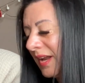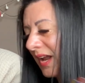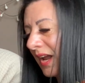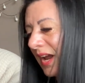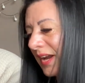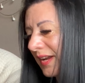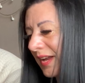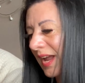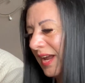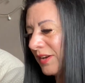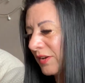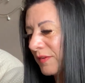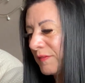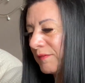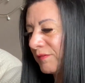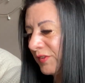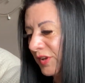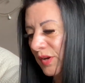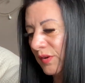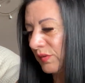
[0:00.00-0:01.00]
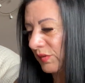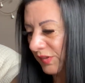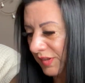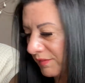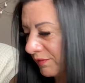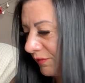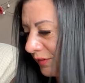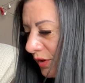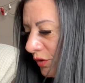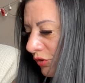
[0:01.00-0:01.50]
I get confused
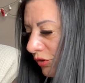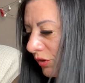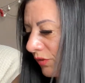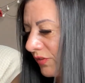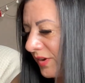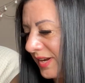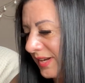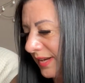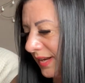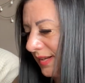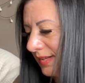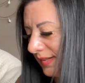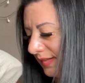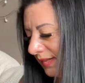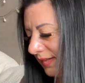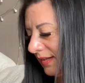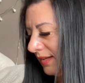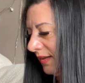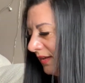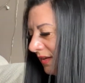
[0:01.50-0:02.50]
in future readings.